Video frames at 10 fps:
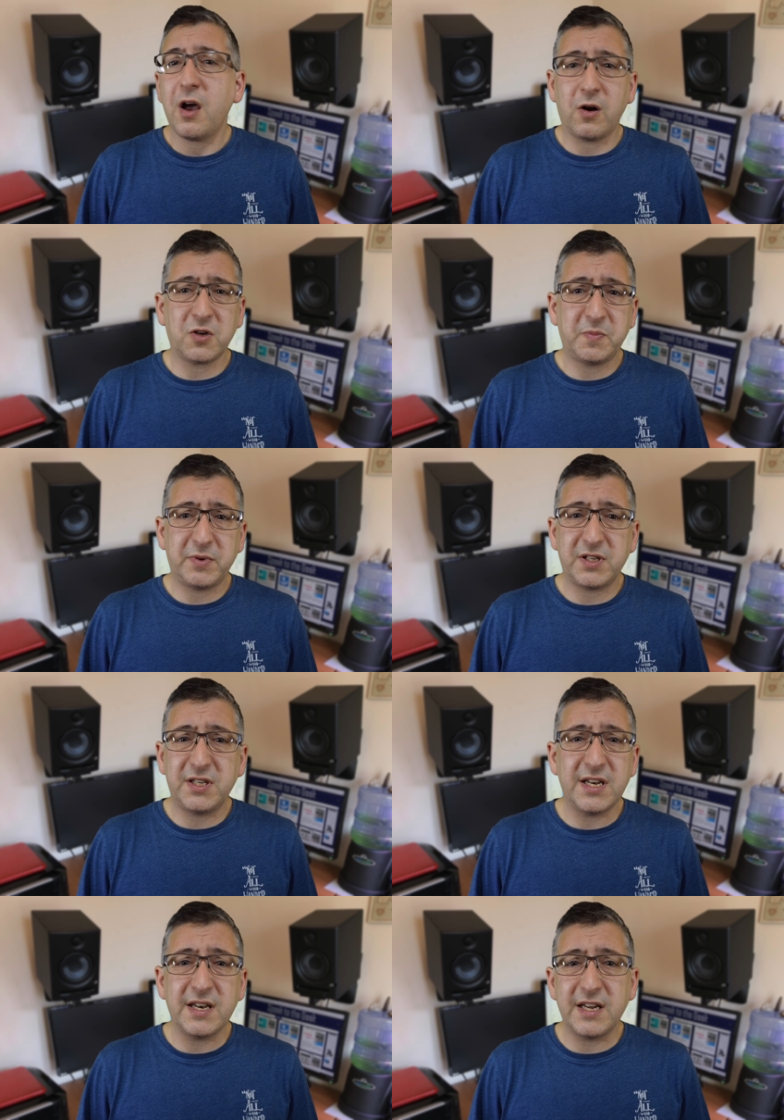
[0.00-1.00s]
Octopus
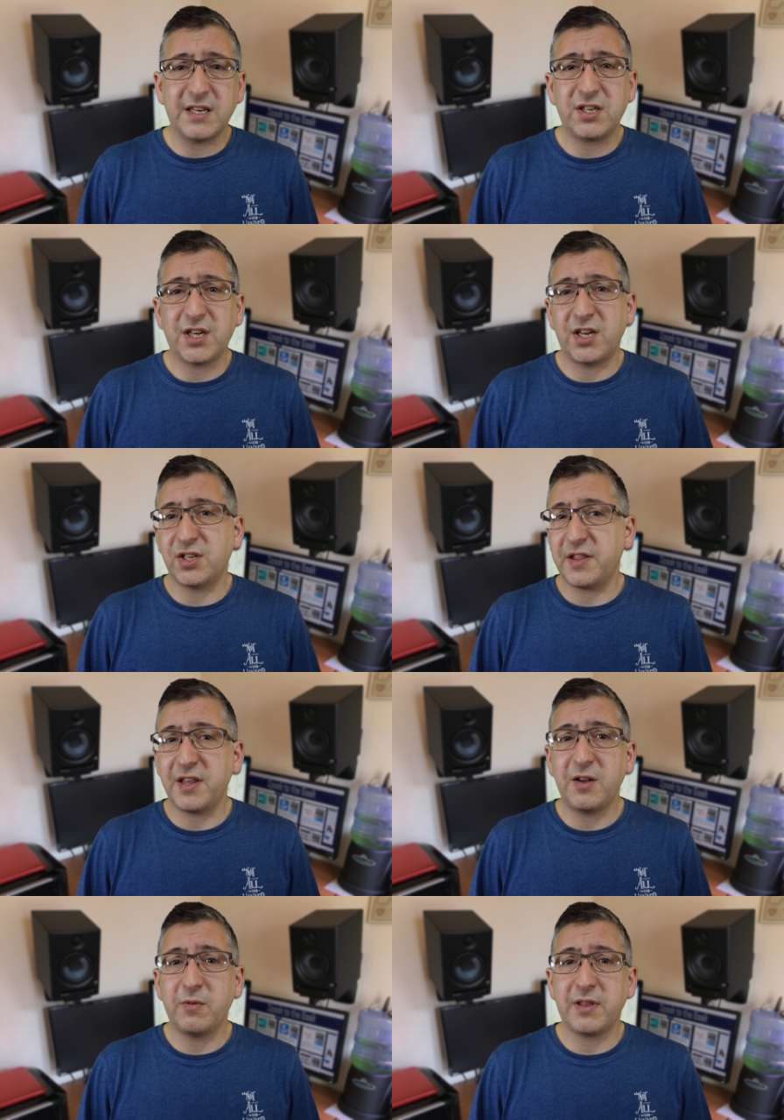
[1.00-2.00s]
didn't need to change a
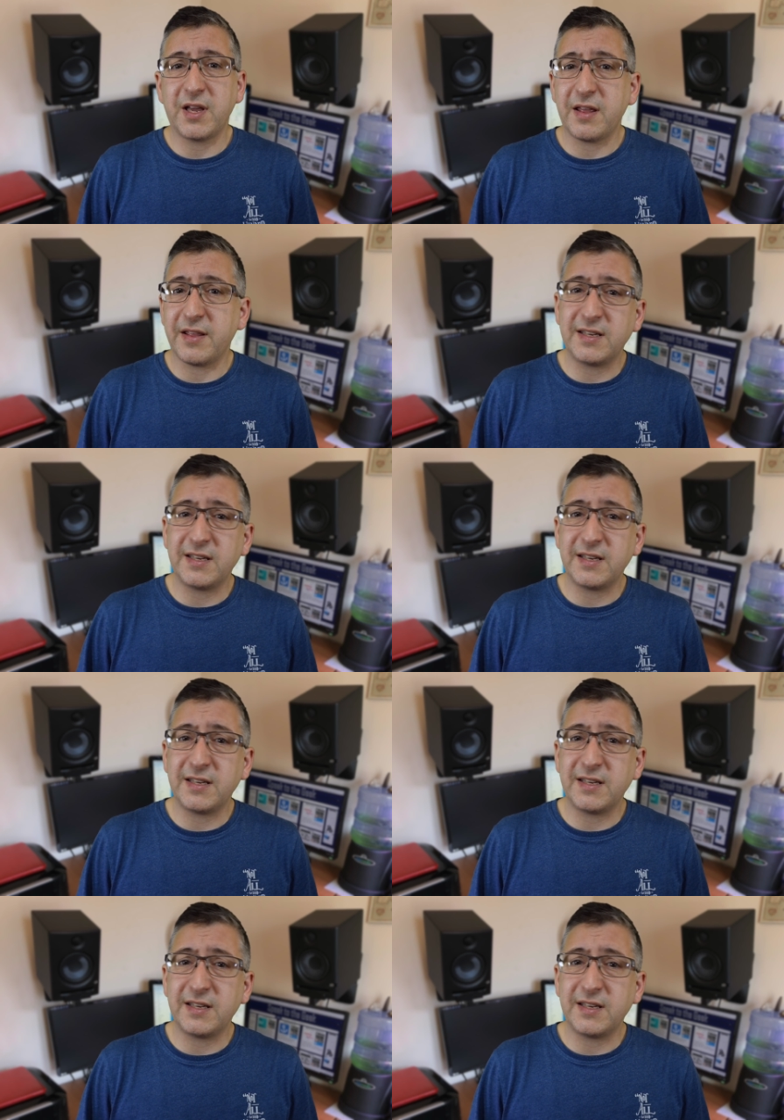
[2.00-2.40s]
thing with that.